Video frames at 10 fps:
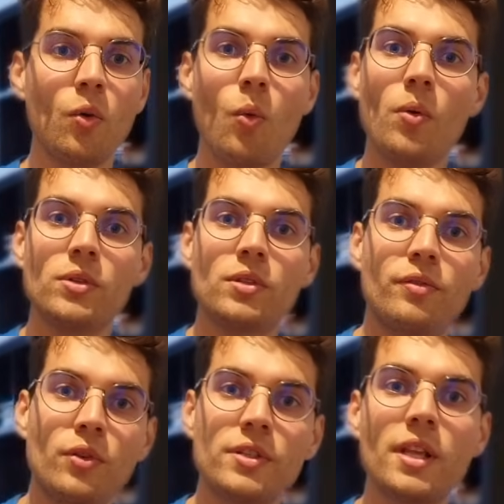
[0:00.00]
what was the
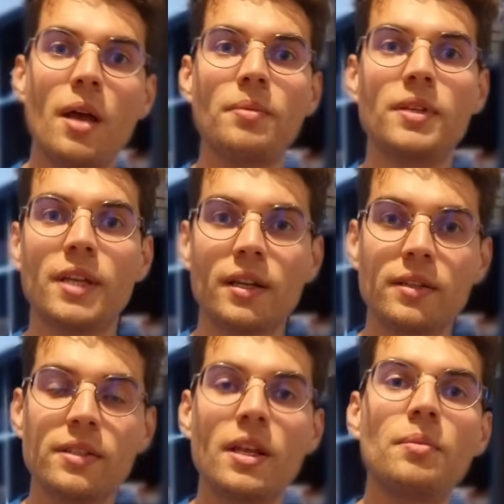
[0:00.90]
first step, the second
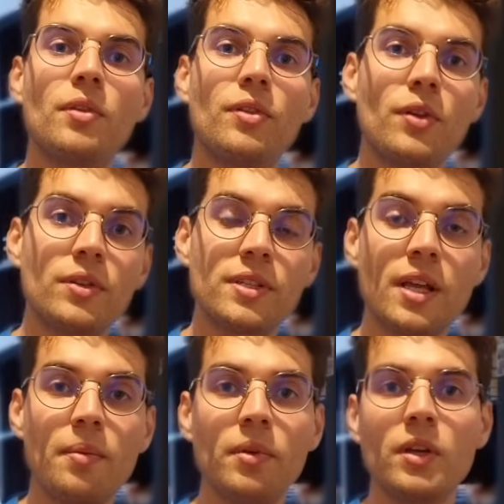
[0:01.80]
step, the third step?